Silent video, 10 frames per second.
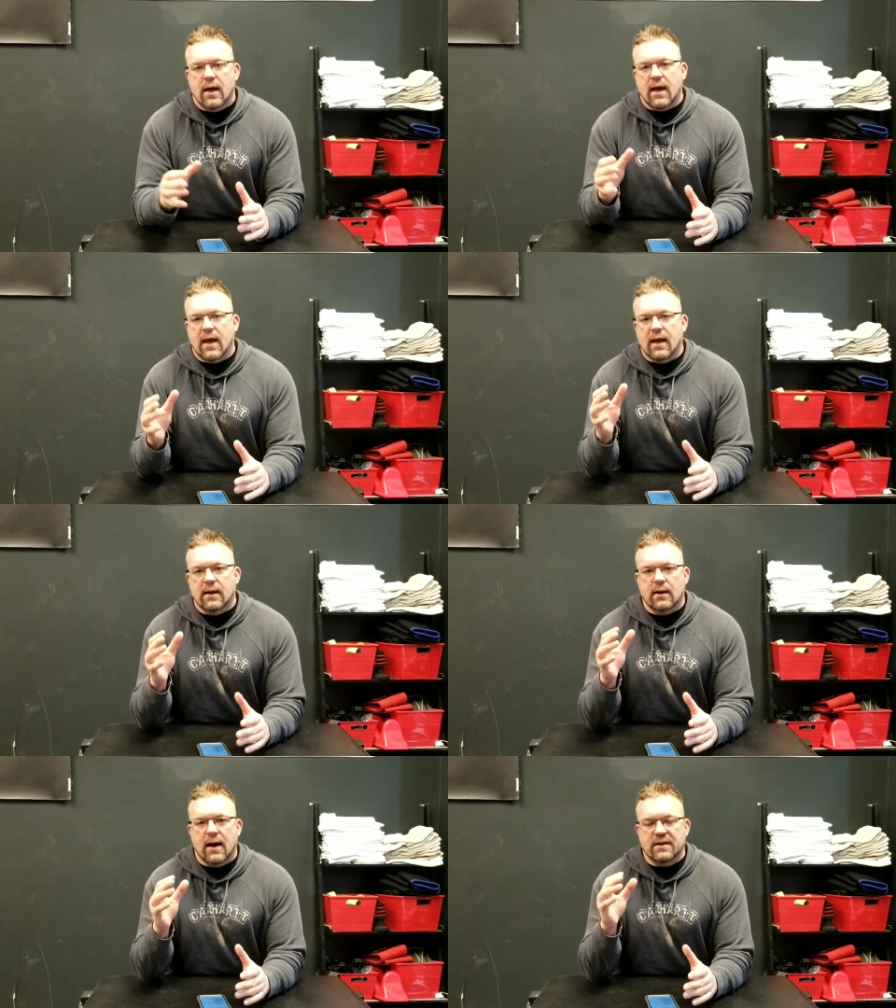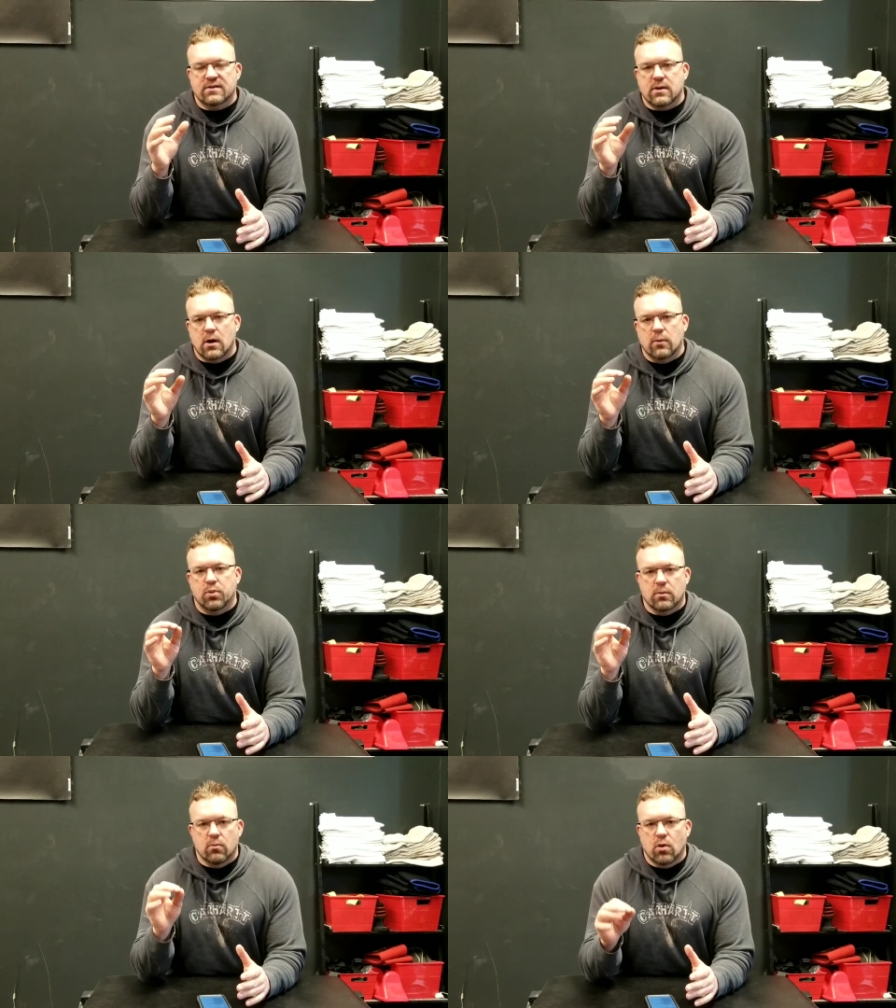And I started
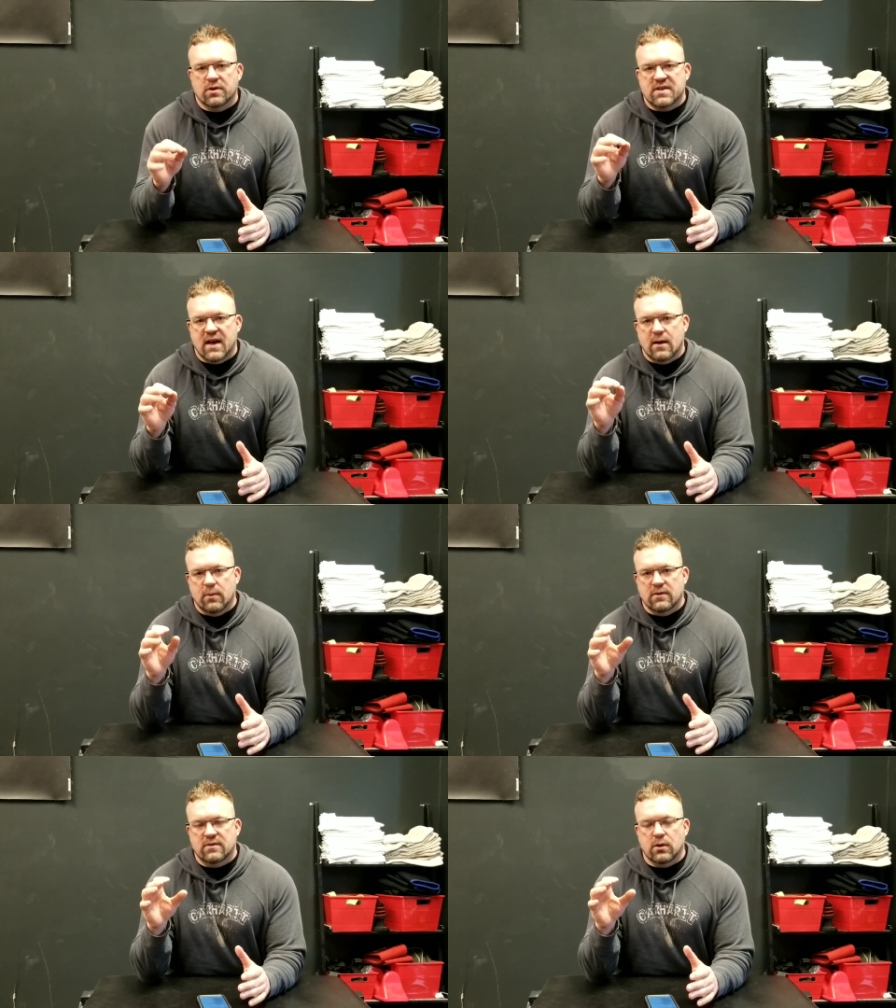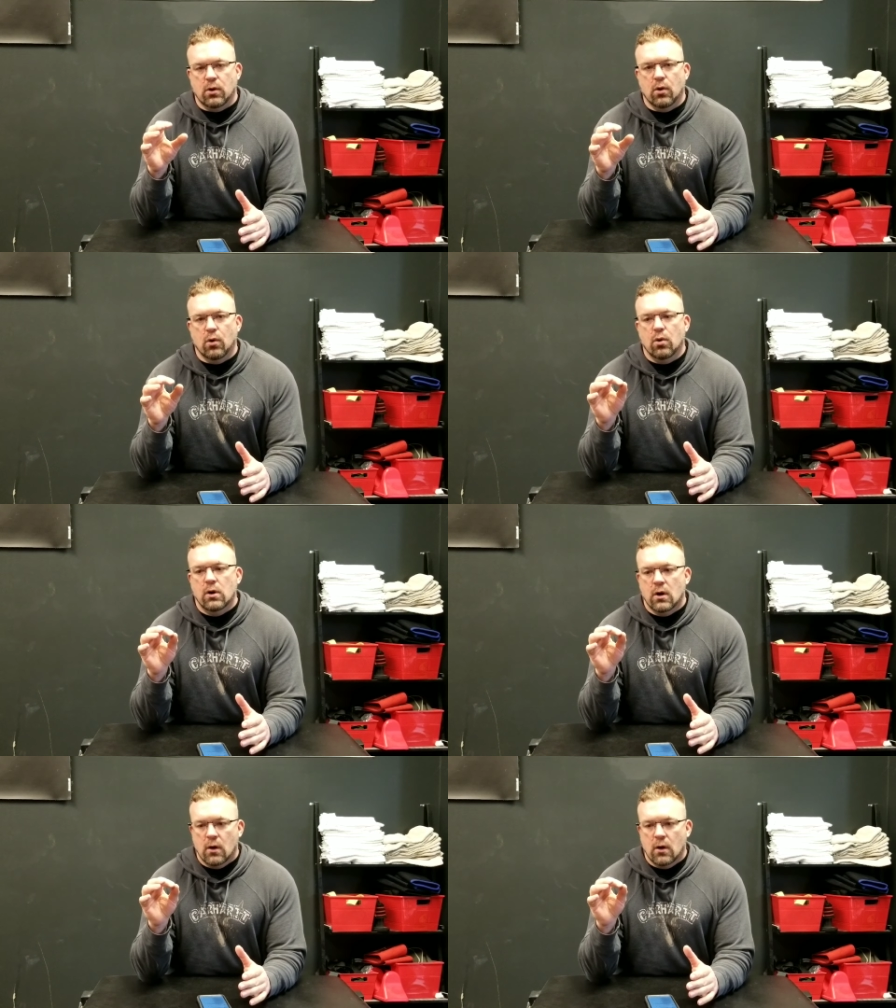putting more time into